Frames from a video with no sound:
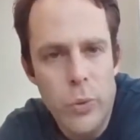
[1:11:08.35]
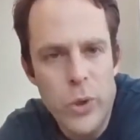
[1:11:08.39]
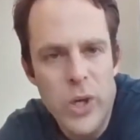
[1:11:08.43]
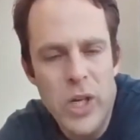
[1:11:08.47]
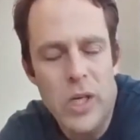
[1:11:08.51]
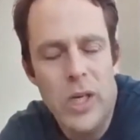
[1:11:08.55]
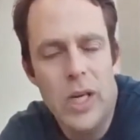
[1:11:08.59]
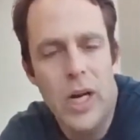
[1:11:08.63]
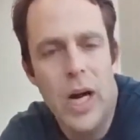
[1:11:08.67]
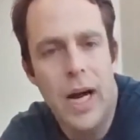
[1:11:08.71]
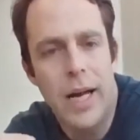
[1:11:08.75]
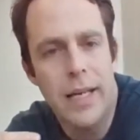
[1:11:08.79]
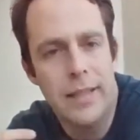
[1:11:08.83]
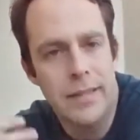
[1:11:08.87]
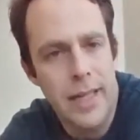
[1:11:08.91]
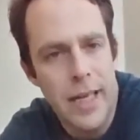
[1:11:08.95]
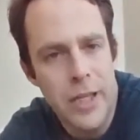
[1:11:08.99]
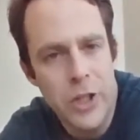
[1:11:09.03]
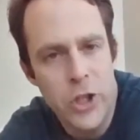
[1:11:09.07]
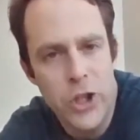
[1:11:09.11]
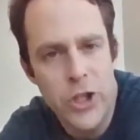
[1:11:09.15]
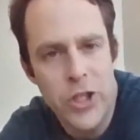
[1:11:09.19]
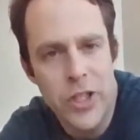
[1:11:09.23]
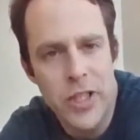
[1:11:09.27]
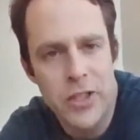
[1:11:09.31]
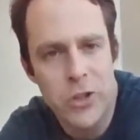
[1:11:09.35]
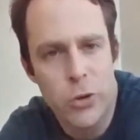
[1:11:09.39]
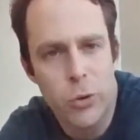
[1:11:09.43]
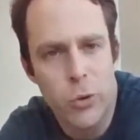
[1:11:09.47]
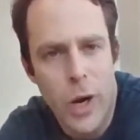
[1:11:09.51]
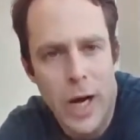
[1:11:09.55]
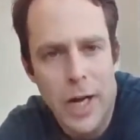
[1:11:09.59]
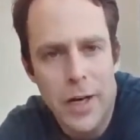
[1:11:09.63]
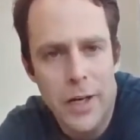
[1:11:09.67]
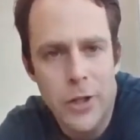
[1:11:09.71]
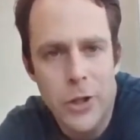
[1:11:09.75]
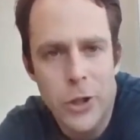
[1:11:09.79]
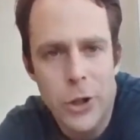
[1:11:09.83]
we as engineers
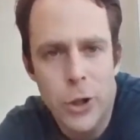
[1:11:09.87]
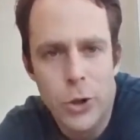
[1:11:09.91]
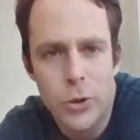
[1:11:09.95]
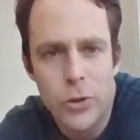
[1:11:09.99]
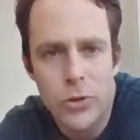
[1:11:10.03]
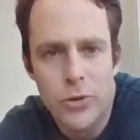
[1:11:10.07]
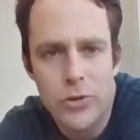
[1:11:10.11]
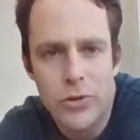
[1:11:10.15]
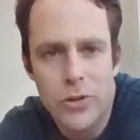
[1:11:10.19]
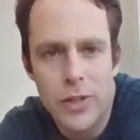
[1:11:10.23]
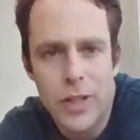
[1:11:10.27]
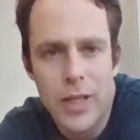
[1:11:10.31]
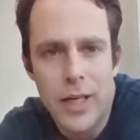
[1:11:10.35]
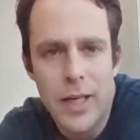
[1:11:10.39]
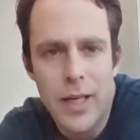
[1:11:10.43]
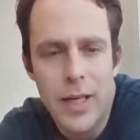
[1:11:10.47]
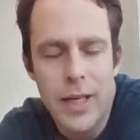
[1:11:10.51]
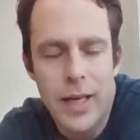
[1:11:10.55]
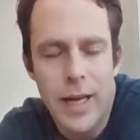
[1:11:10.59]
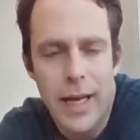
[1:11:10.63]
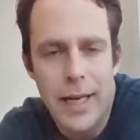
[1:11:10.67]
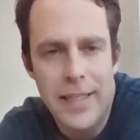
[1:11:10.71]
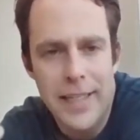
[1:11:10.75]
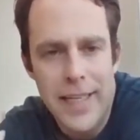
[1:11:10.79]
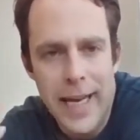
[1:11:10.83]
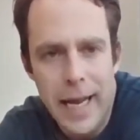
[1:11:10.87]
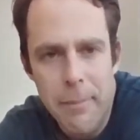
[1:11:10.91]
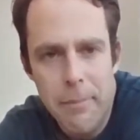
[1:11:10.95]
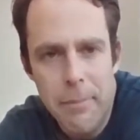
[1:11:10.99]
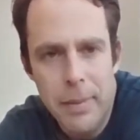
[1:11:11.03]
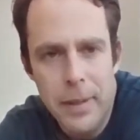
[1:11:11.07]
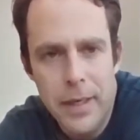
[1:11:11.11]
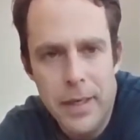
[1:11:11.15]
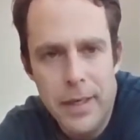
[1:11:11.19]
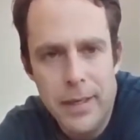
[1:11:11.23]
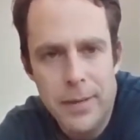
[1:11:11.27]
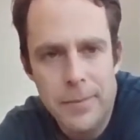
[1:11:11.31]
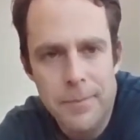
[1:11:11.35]
rather use a
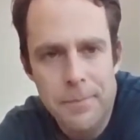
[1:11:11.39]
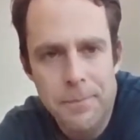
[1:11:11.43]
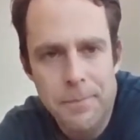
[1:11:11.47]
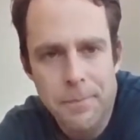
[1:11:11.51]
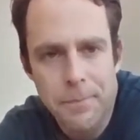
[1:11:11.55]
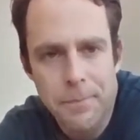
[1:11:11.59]
damping